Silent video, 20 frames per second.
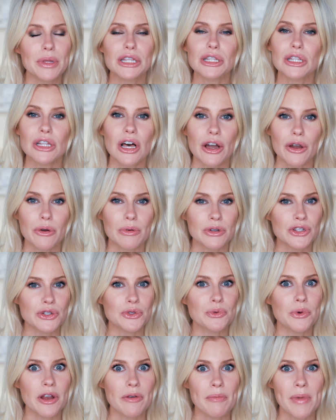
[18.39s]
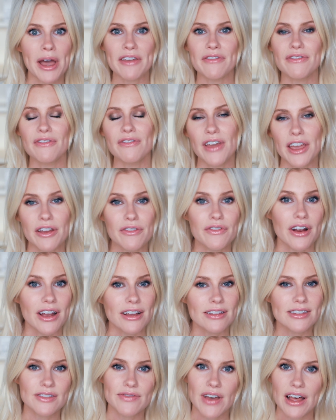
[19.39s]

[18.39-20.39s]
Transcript: look, which is one of my favorites.